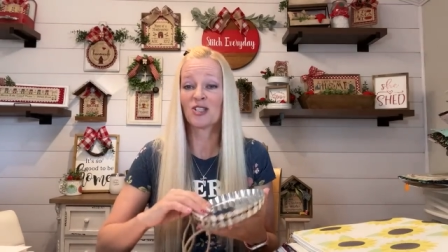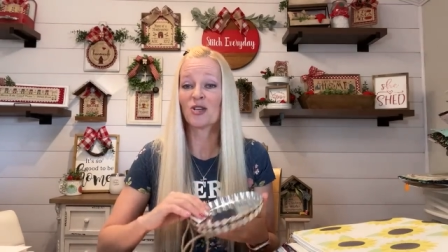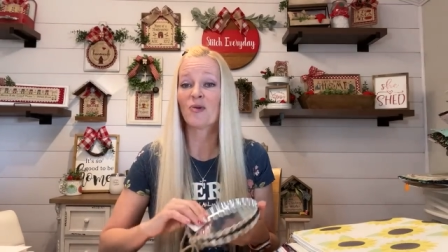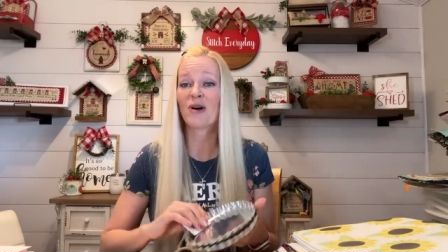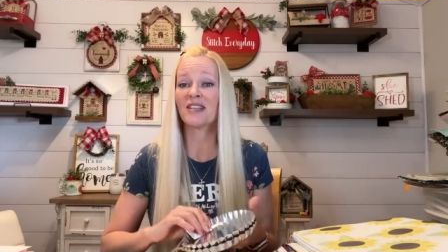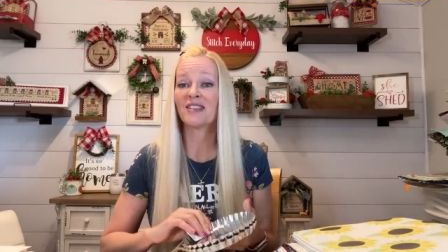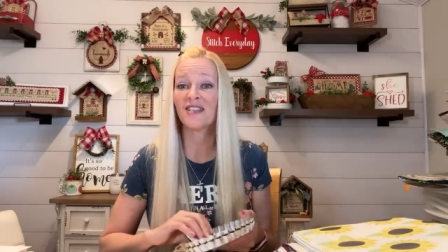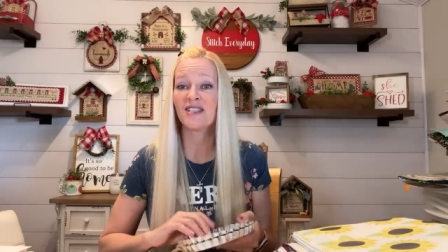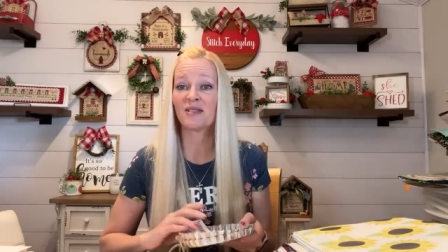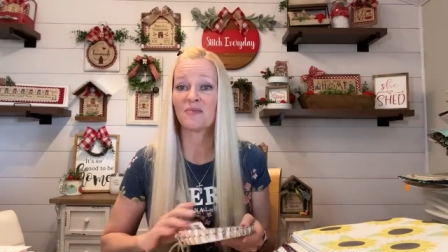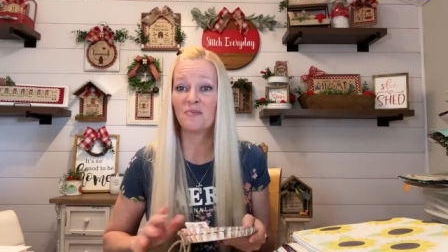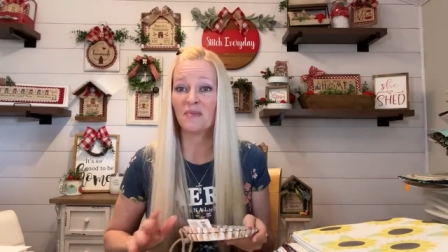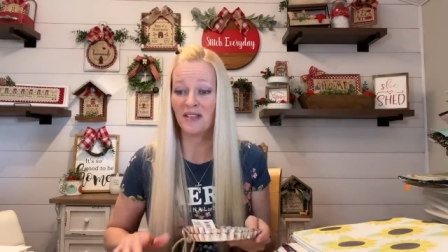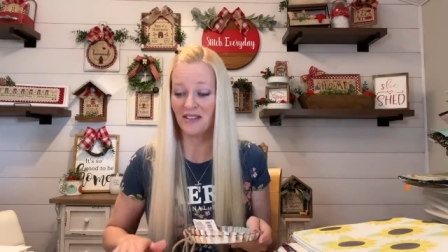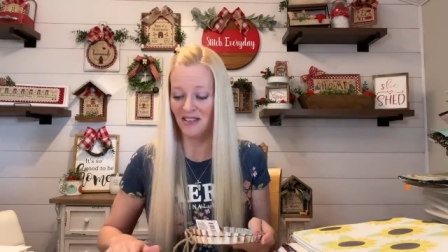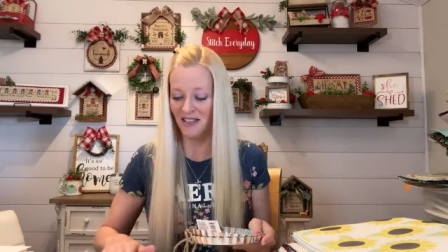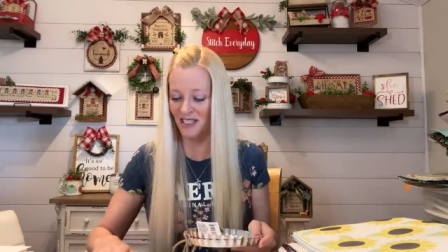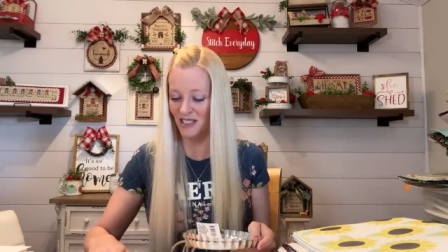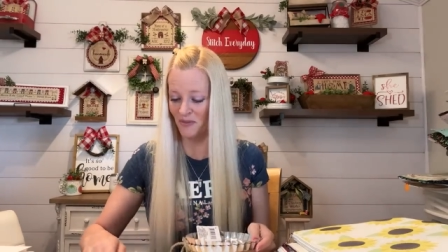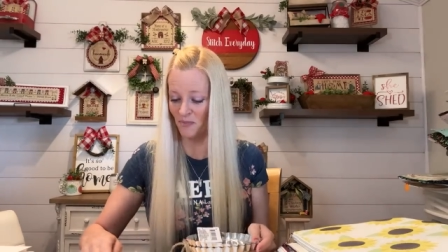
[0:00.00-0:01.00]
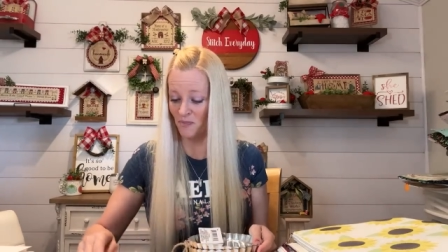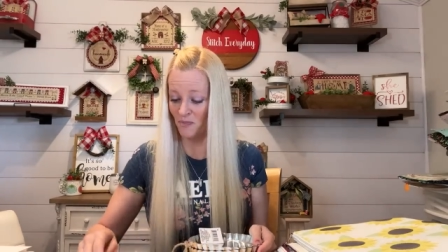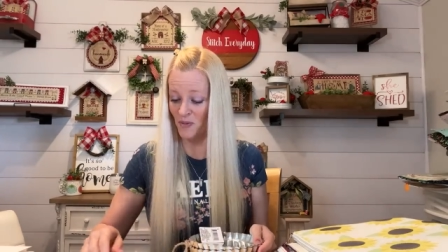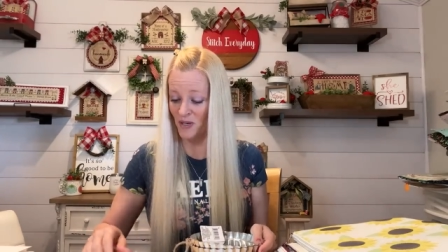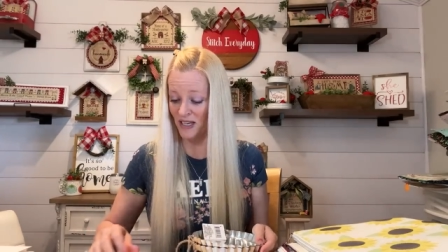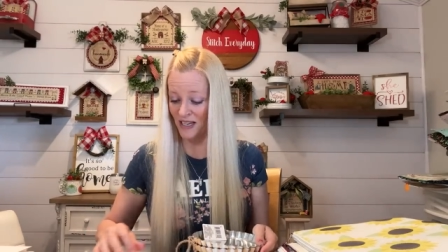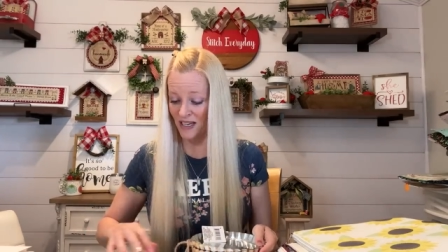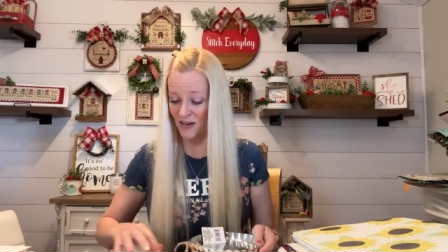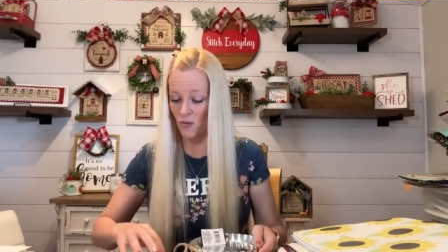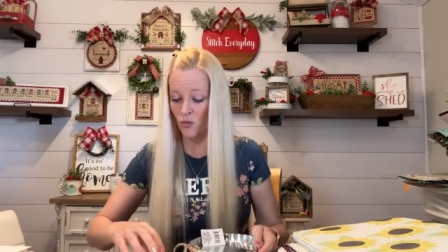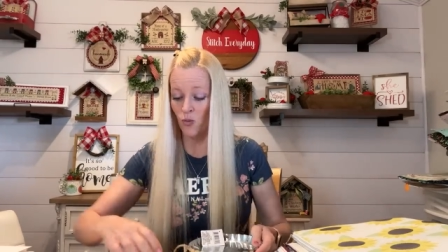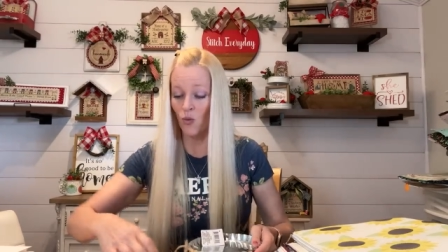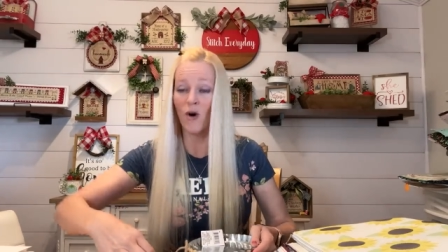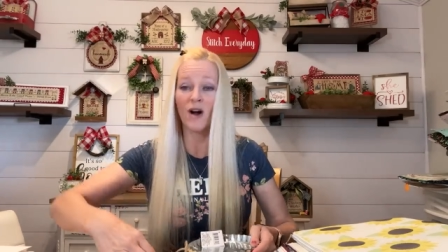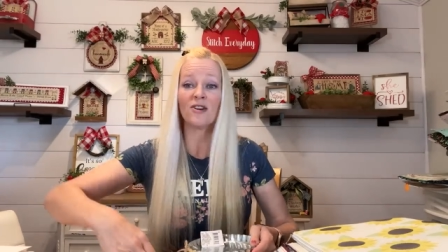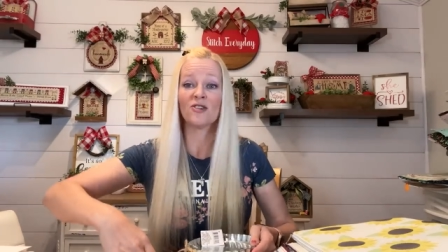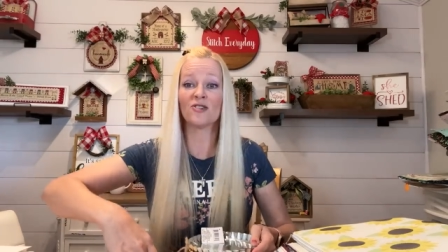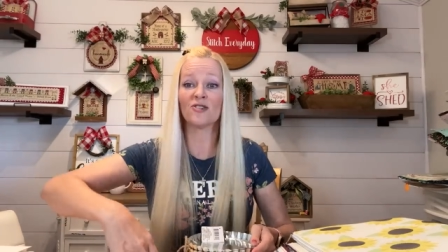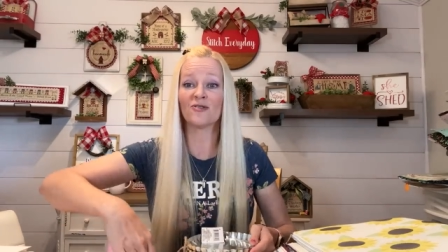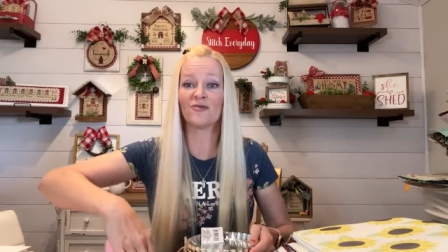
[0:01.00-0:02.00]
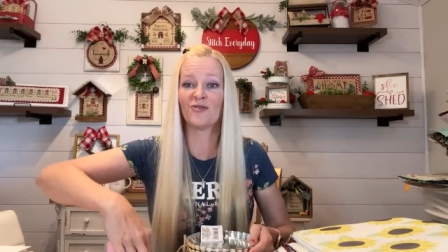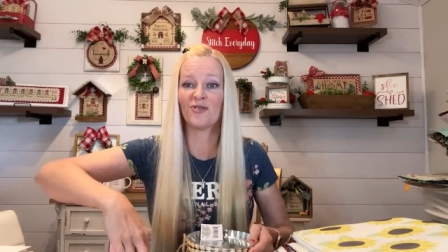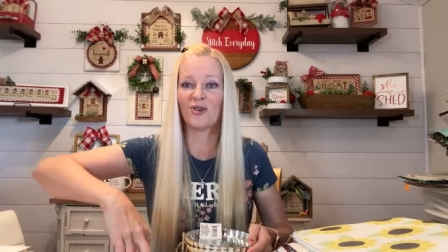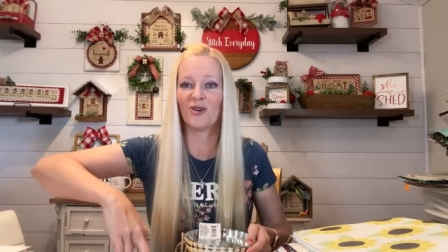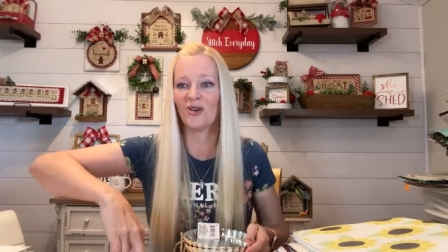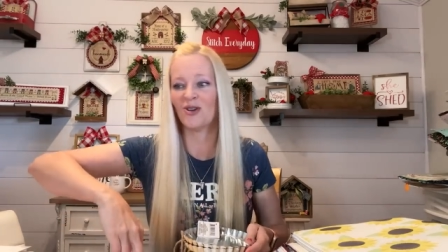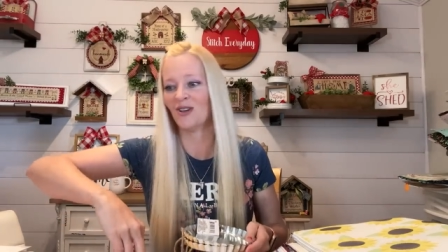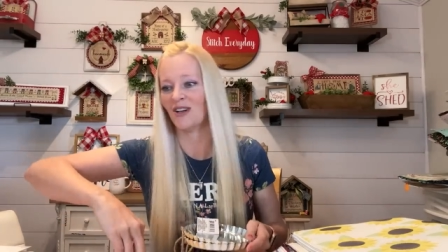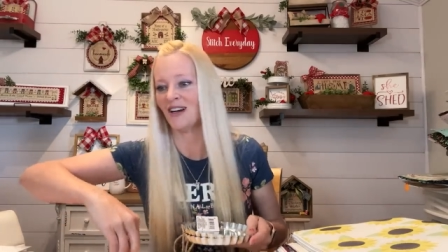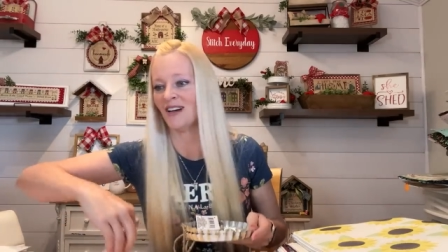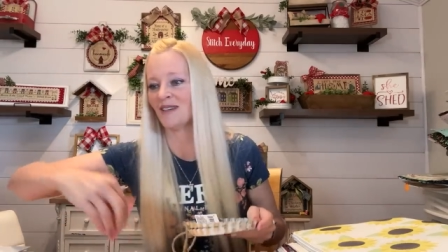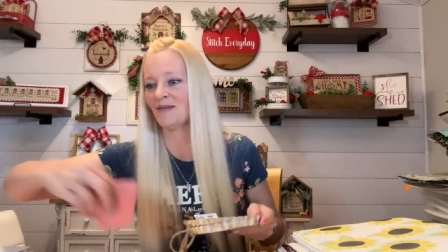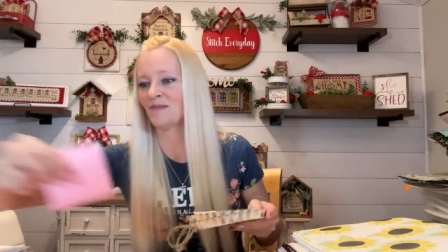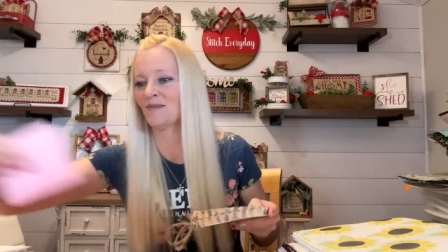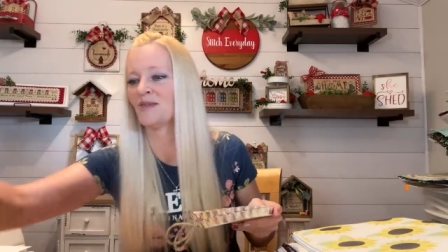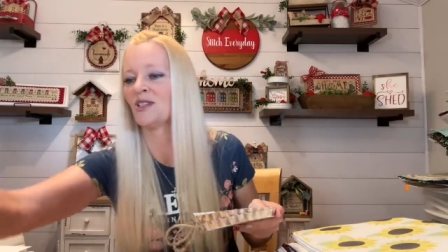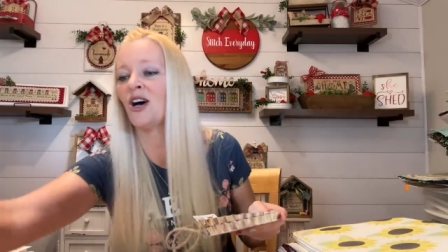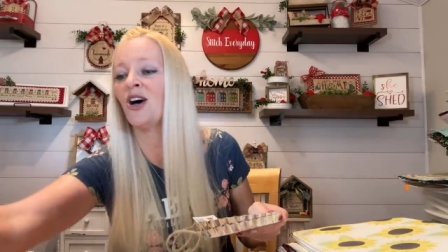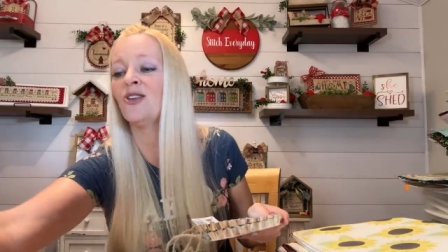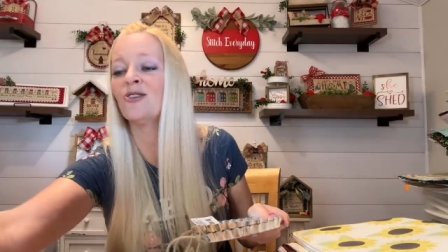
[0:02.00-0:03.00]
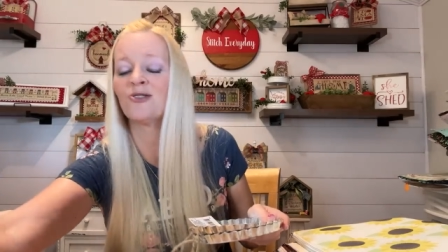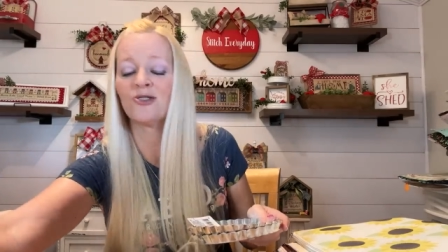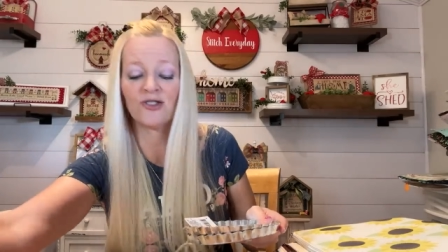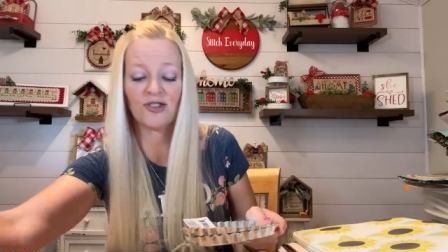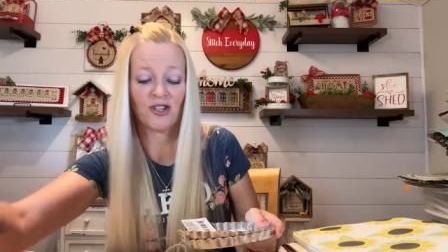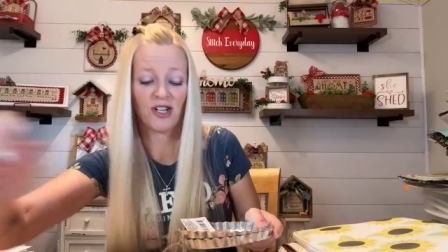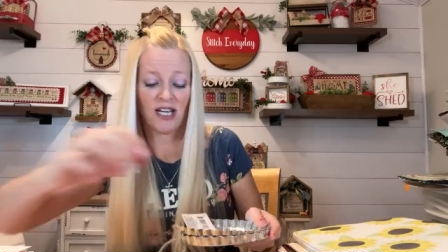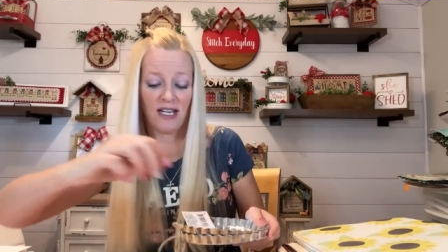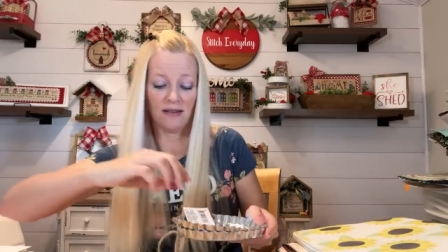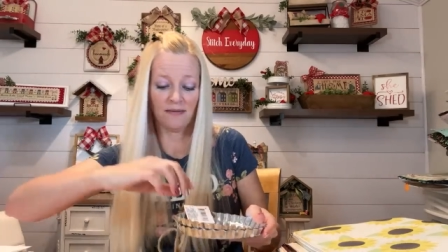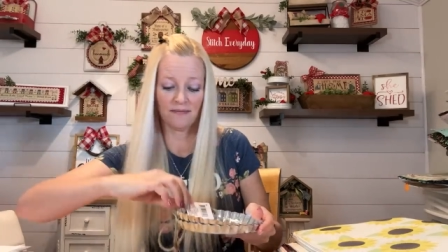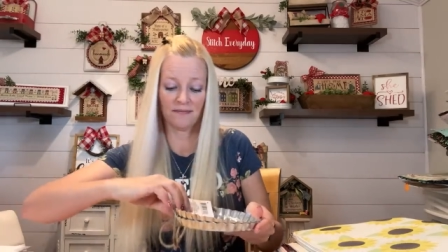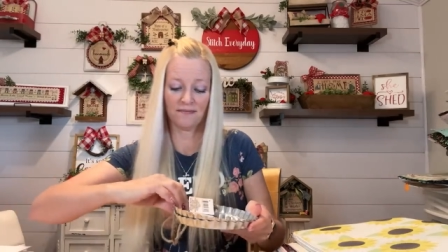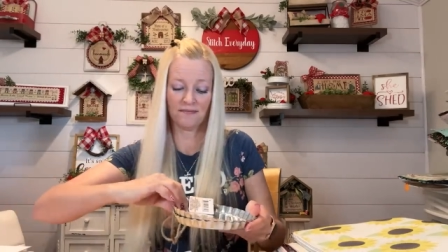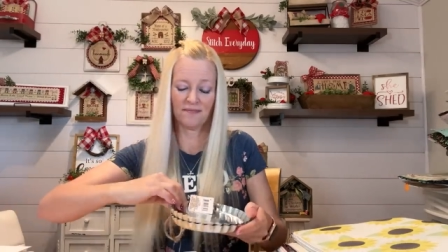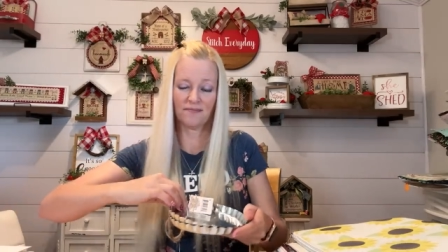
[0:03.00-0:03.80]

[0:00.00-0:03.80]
so at this, this big, wonderful um, Dollar Tree,